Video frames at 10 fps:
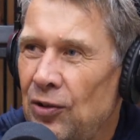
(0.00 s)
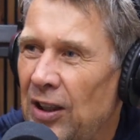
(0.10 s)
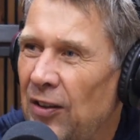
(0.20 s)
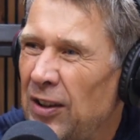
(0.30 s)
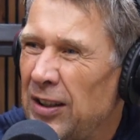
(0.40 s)
I
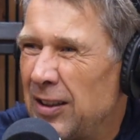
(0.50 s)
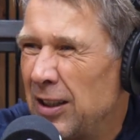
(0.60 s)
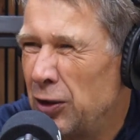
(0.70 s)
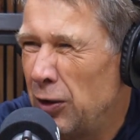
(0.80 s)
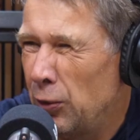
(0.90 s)
think
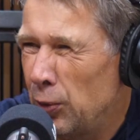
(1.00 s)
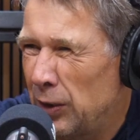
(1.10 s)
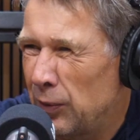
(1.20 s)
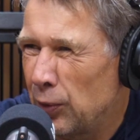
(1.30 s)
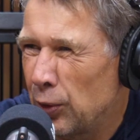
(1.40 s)
they're looking
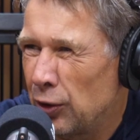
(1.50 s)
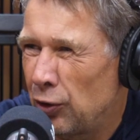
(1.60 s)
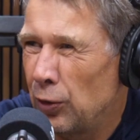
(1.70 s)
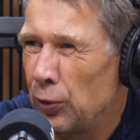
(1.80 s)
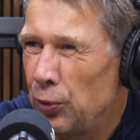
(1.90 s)
for
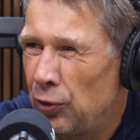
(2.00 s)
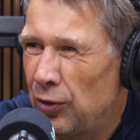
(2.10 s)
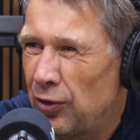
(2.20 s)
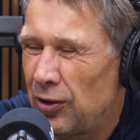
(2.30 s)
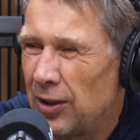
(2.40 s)

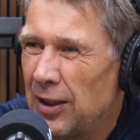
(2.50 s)
solutions